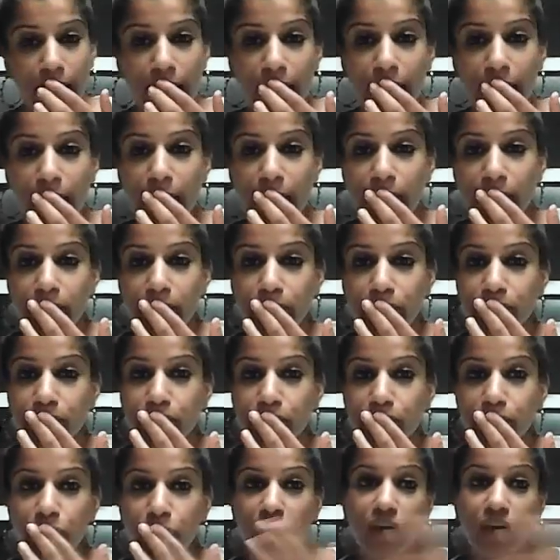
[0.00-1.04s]

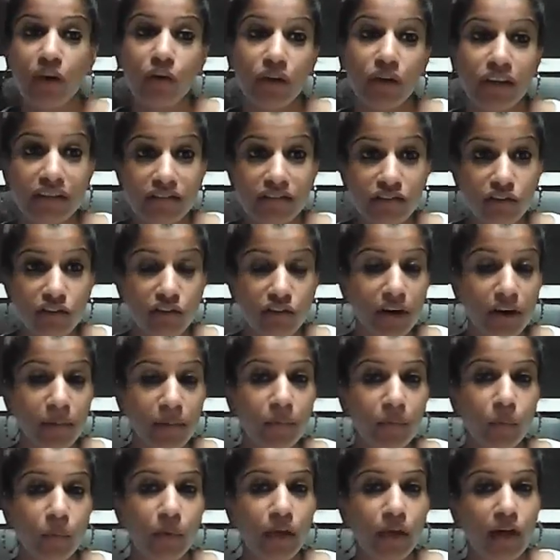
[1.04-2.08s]
on
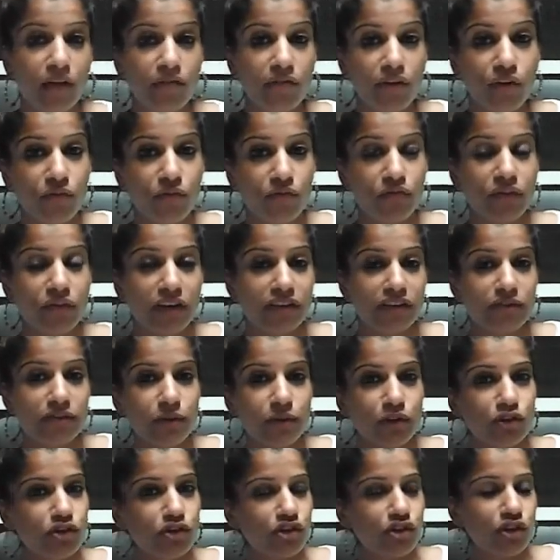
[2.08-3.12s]
Instagram. We have it on
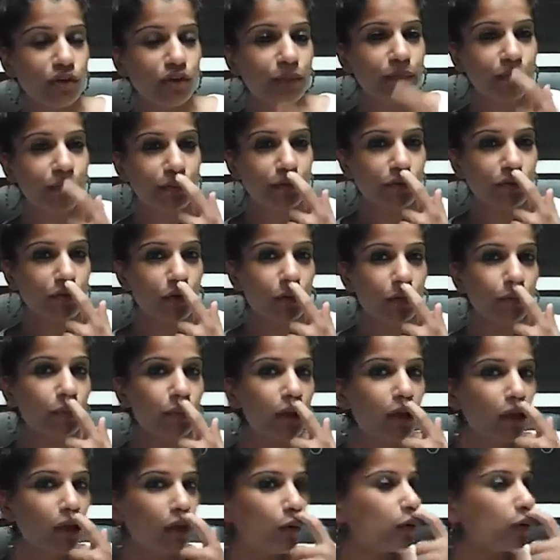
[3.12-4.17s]
Facebook too. So
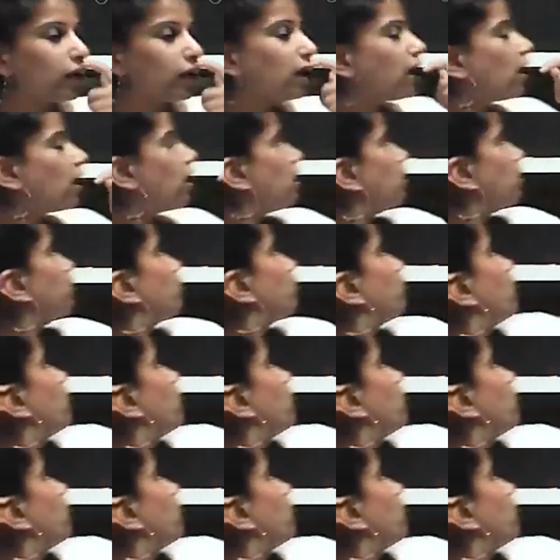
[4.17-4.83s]
we have